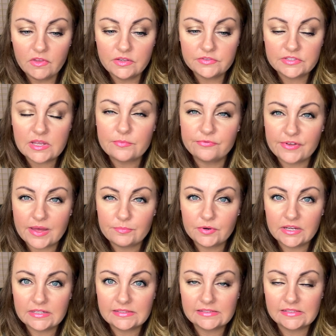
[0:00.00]
some
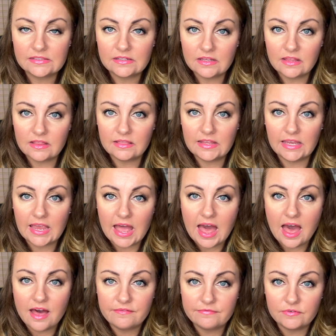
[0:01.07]
fabrics, they
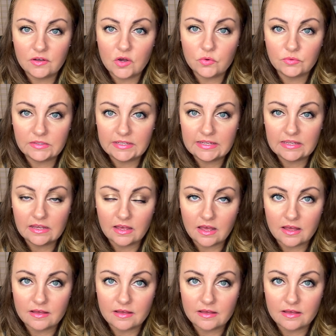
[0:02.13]
have only